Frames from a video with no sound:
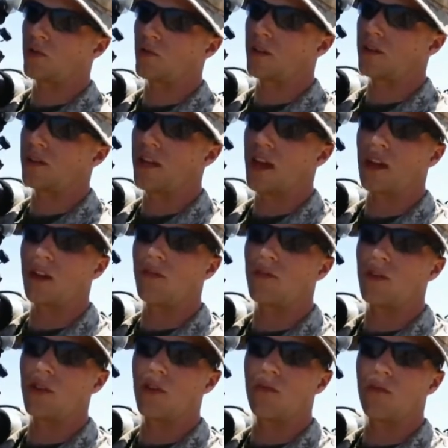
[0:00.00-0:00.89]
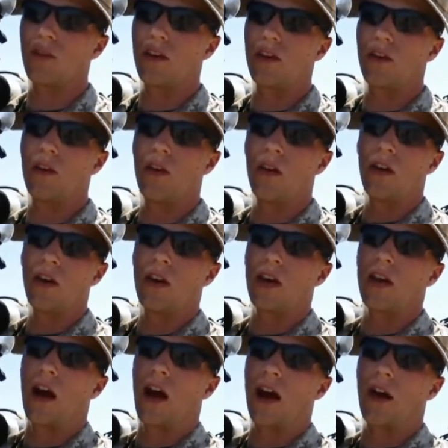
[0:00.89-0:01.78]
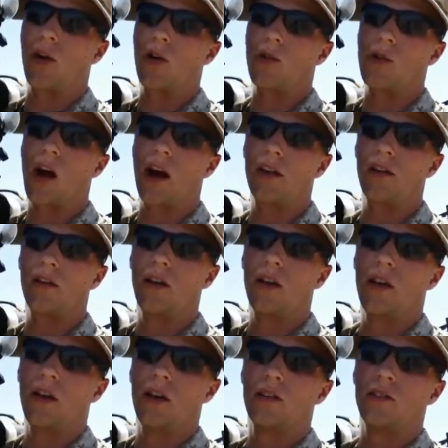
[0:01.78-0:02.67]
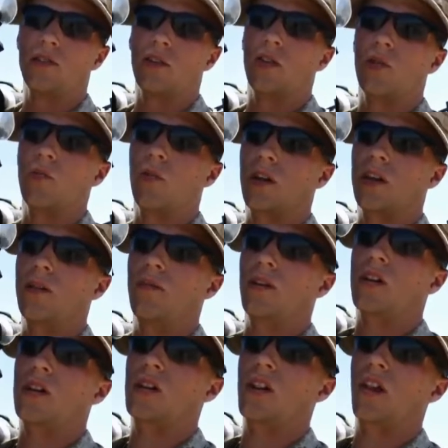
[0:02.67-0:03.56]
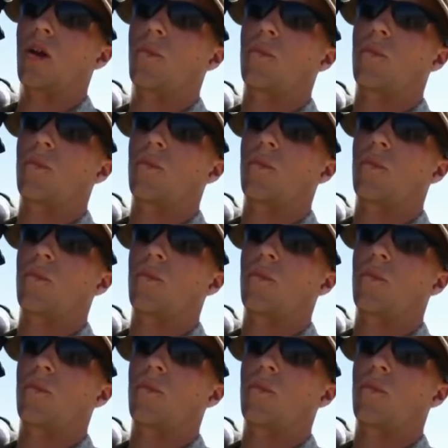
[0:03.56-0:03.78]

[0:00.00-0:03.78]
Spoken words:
with negative UV and IR light, so you want to give it a clear